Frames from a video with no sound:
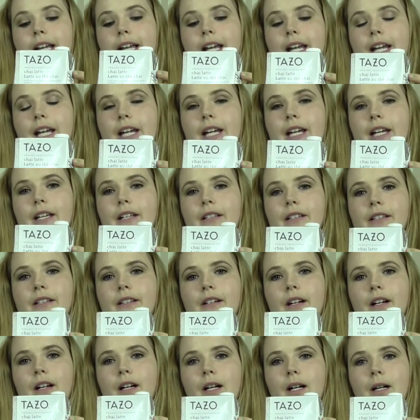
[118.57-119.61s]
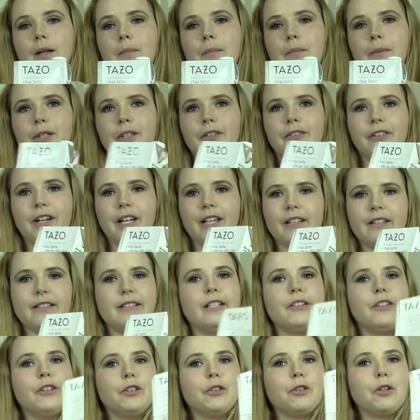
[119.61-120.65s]
And um, you can find us
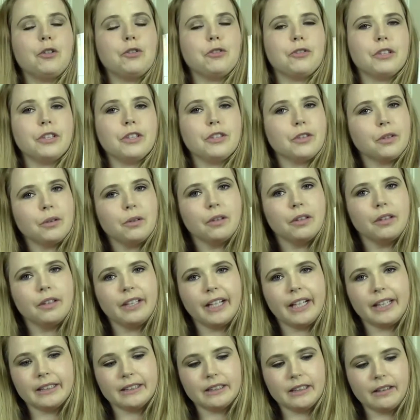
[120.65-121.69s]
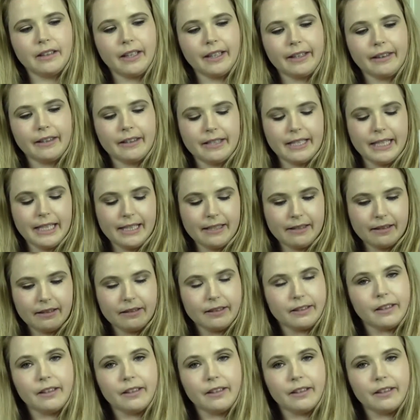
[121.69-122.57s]
at the grocery store next to like the teas and